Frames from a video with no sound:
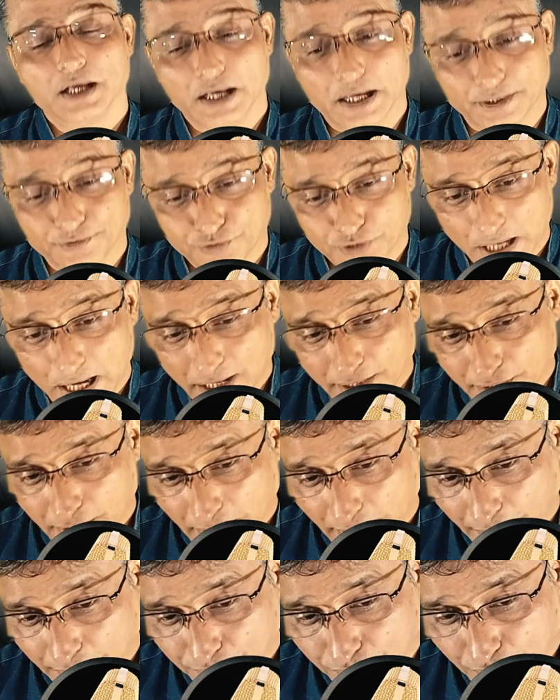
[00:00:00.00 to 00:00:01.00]
And
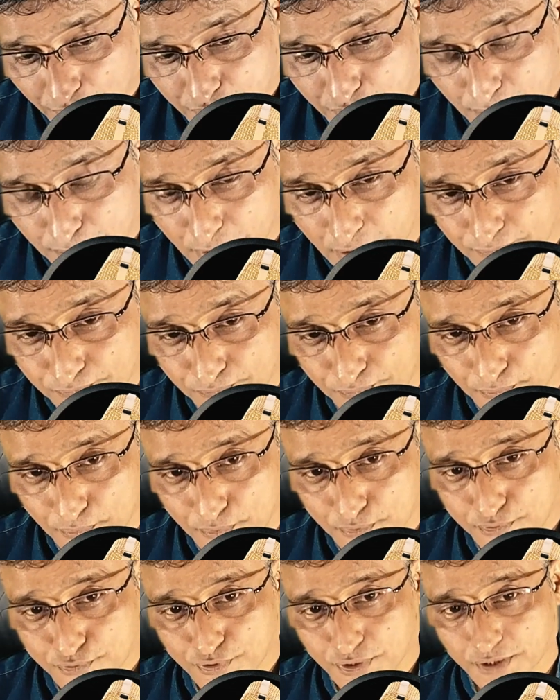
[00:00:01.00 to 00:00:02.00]
that invisible
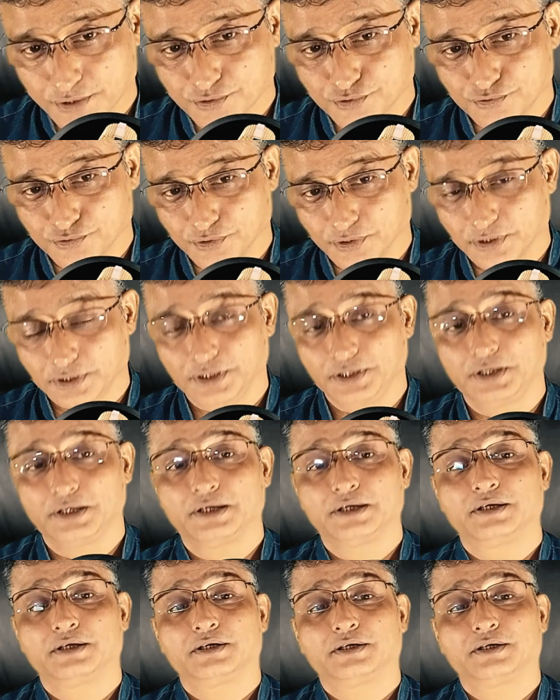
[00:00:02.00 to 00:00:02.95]
force is really